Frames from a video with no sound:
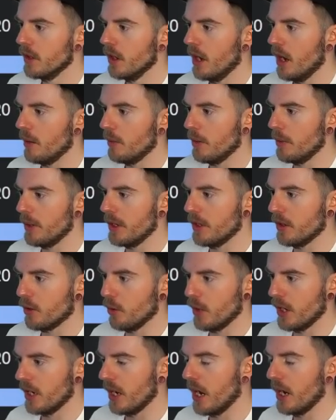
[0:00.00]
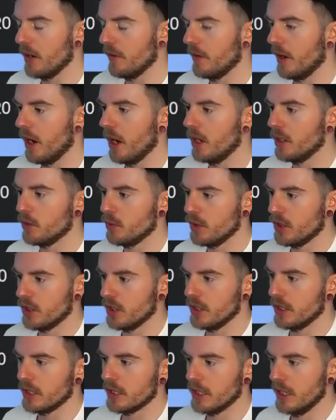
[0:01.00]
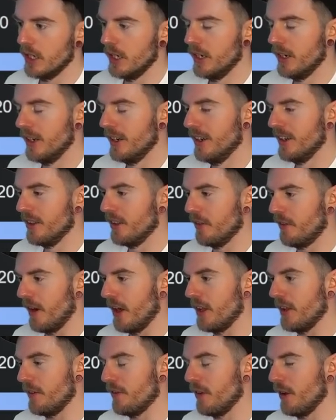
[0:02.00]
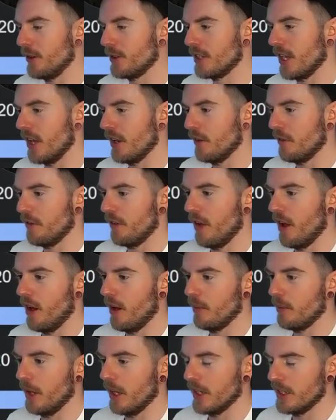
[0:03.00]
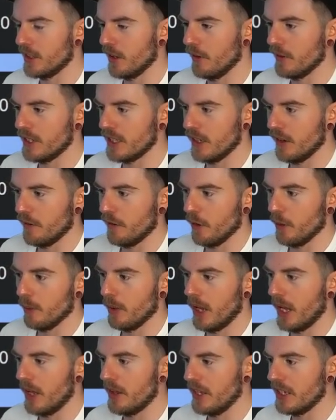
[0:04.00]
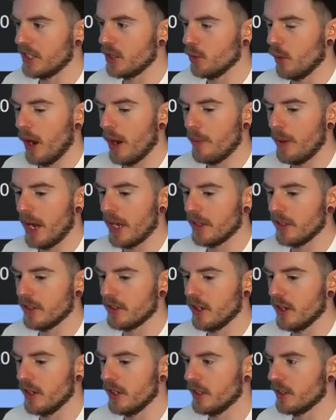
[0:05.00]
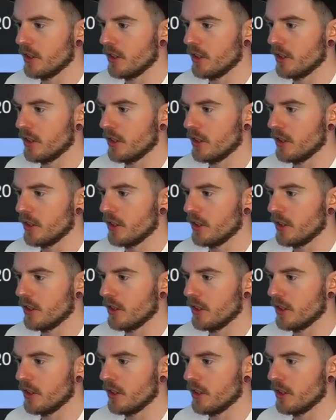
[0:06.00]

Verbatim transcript: and we beat the queen nine of hearts, which is the fact that he floats that on the flop, like, is obviously a fun play, and this is why betting the turn is